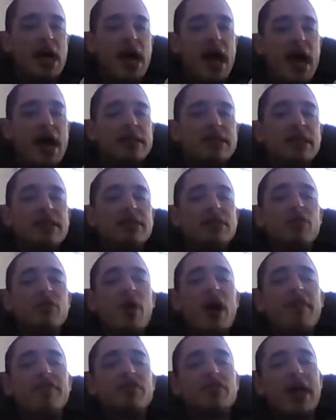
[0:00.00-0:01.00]
and then you
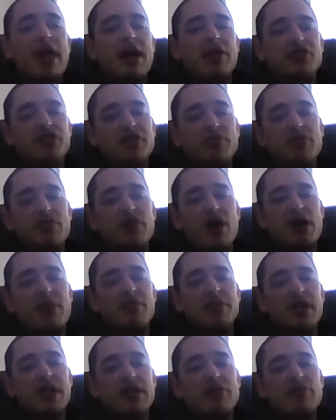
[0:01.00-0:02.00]
have your calcium
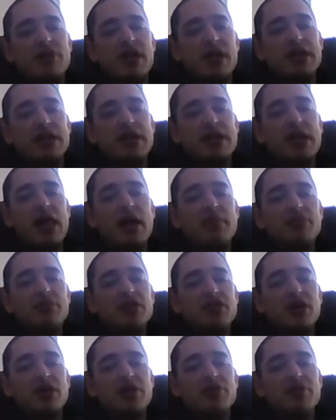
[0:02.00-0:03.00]
carbonate oriented
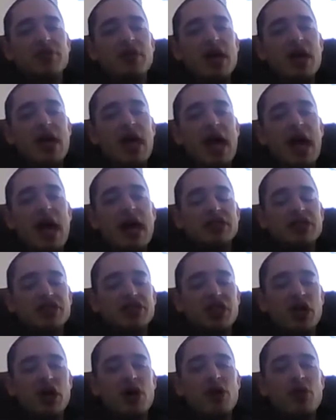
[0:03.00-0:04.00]
limestone. And
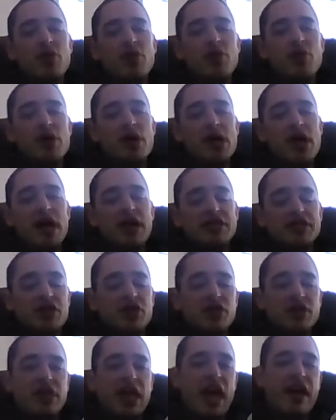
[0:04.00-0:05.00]
so it's
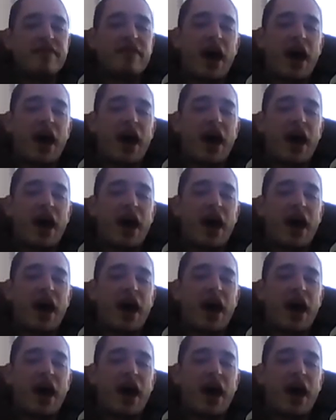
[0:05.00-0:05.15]
good to have